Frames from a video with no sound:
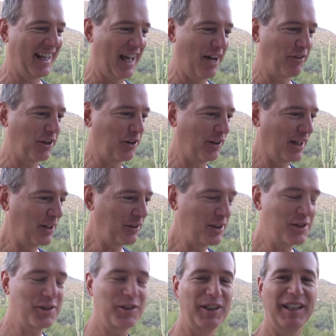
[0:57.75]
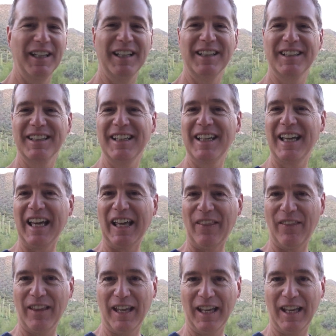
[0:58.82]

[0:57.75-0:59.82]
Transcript: have a great retreat, and